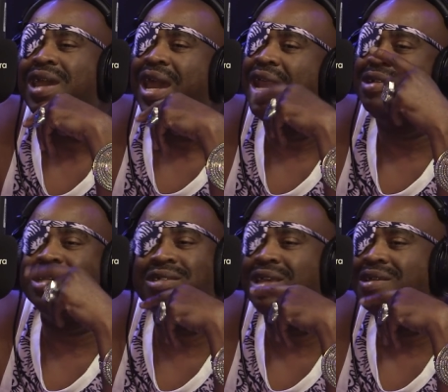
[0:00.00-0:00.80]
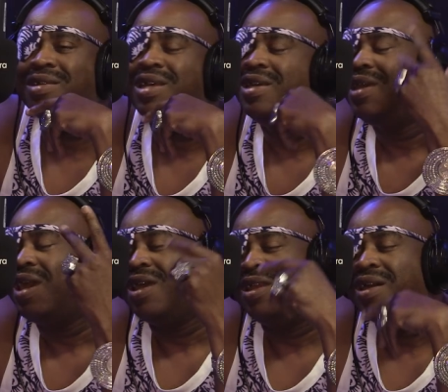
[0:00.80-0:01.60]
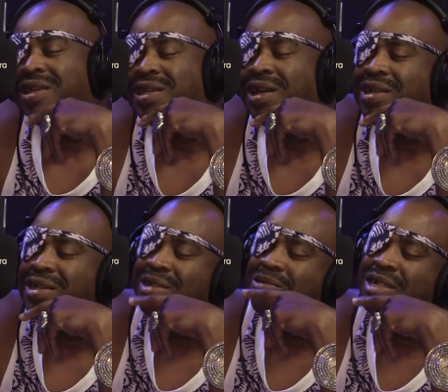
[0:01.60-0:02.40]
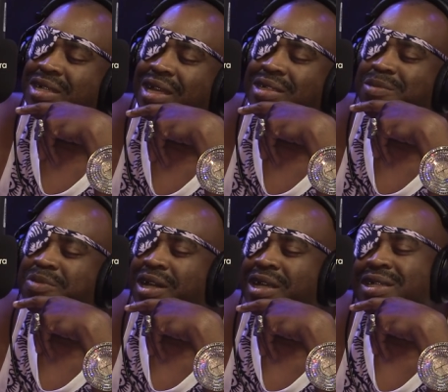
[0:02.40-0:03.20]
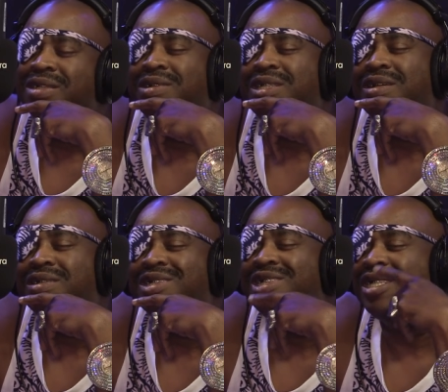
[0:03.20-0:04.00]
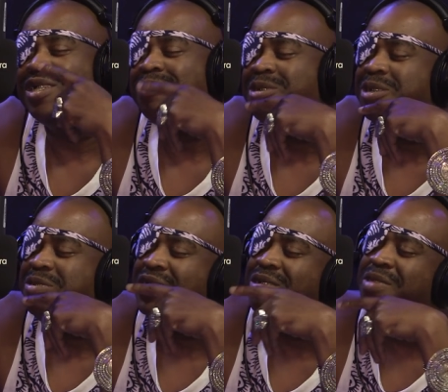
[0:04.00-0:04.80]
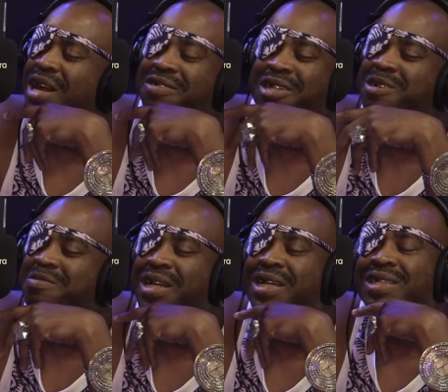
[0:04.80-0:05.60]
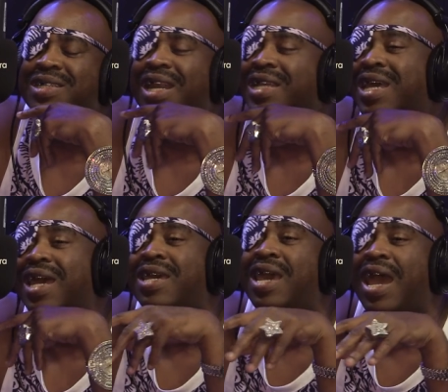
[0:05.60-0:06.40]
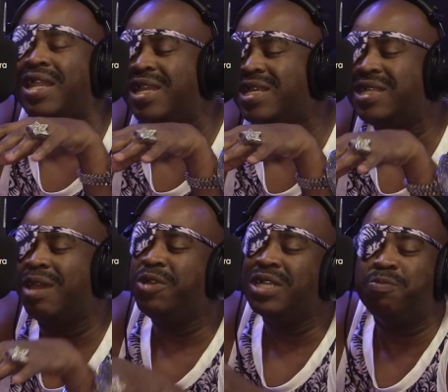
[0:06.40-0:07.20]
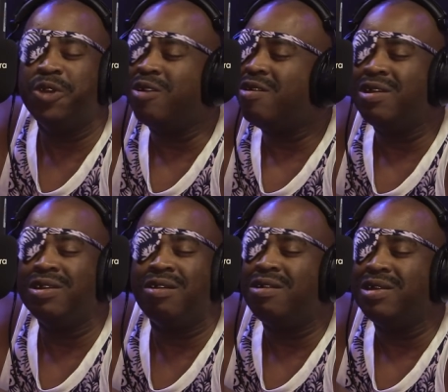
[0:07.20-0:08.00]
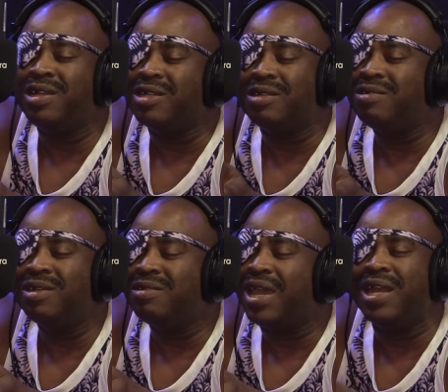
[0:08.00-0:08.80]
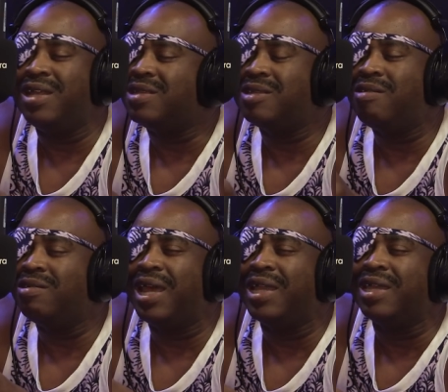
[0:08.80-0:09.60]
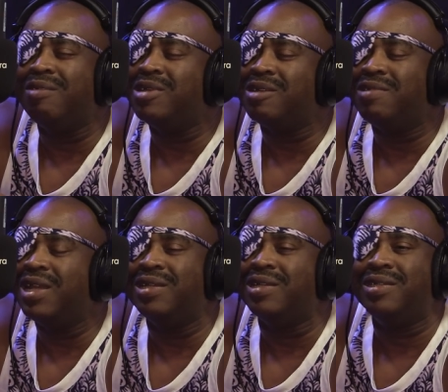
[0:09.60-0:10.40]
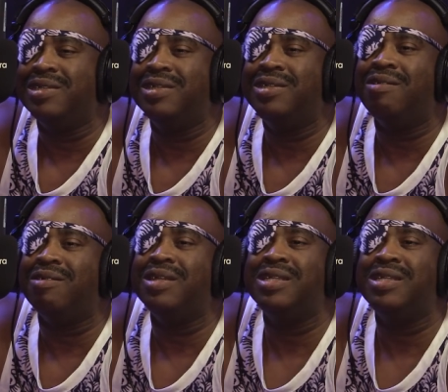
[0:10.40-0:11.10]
and I just say La Di Da Di, we like to party. We don't know trouble. We don't bother nobody. Like that. And the next day we just put it on on in the studio and it's so like it was a record. Wow. So